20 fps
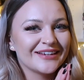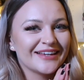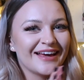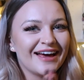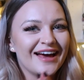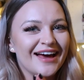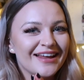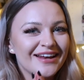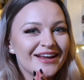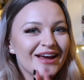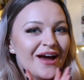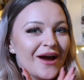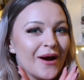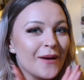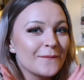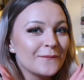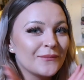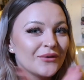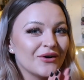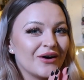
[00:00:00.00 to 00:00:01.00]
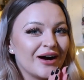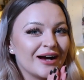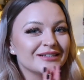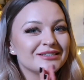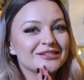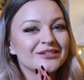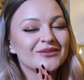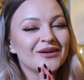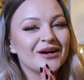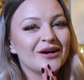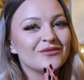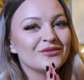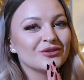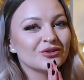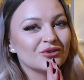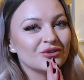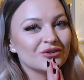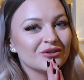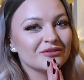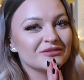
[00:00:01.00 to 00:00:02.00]
again but I do have A
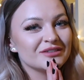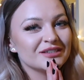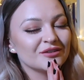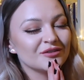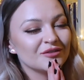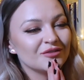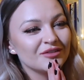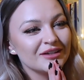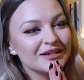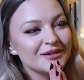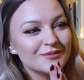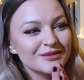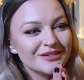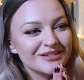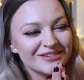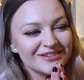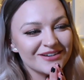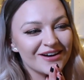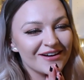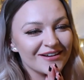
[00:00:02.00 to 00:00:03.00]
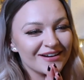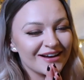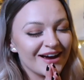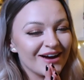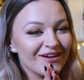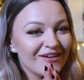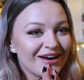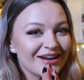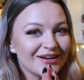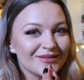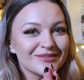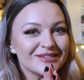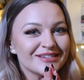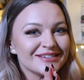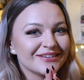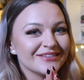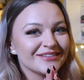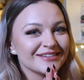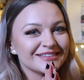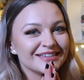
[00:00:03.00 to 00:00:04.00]
Court of Silver Flames to start now and I'm
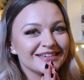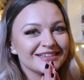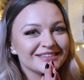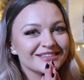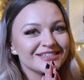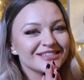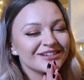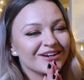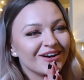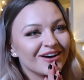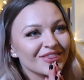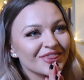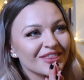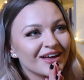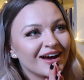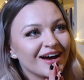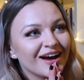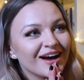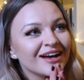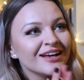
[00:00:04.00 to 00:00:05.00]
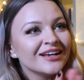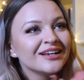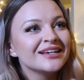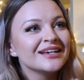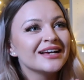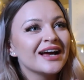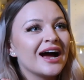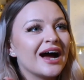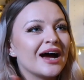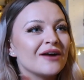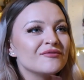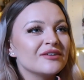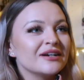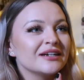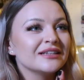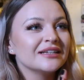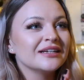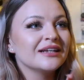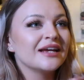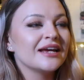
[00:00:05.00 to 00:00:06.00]
so excited to start that I'm
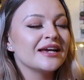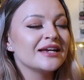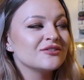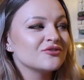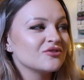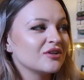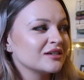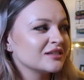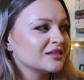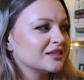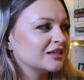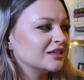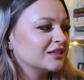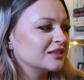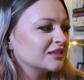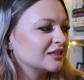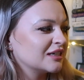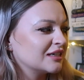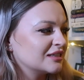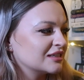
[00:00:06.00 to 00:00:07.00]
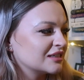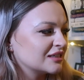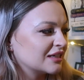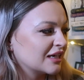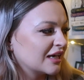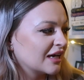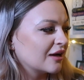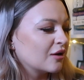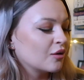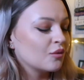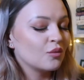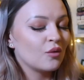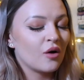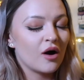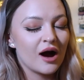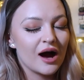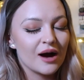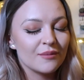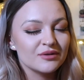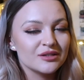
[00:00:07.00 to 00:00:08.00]
really interested in seeing
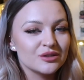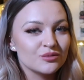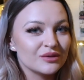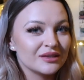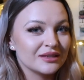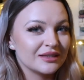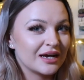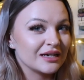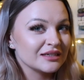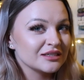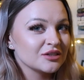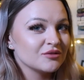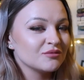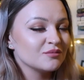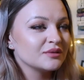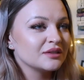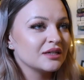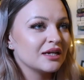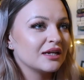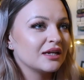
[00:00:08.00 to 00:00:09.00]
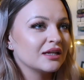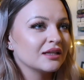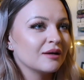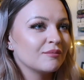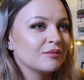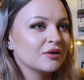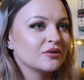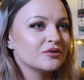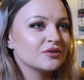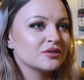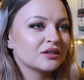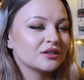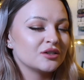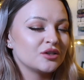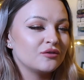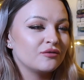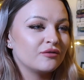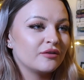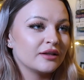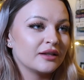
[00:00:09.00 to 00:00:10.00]
what happens with Nesta in particular because I
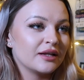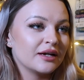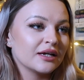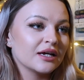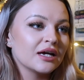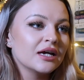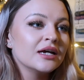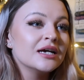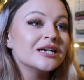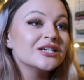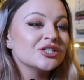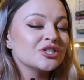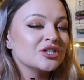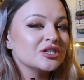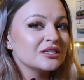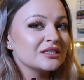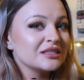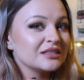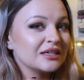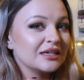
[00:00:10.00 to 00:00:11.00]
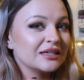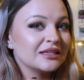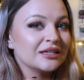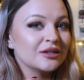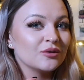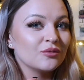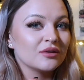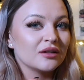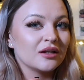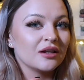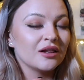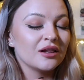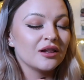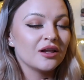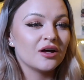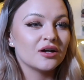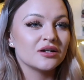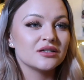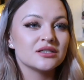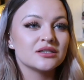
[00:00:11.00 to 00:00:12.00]
do feel like she's dealing with a
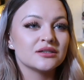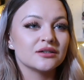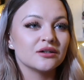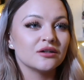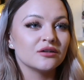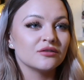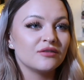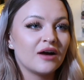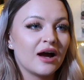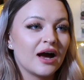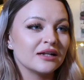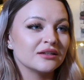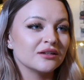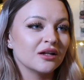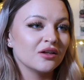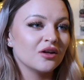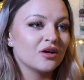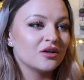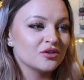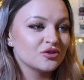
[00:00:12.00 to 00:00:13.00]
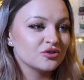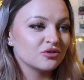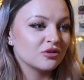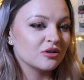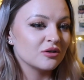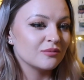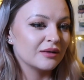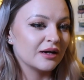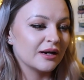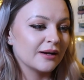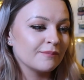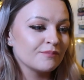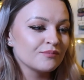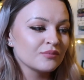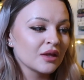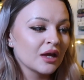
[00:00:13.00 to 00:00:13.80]
lot of stuff and a lot of trauma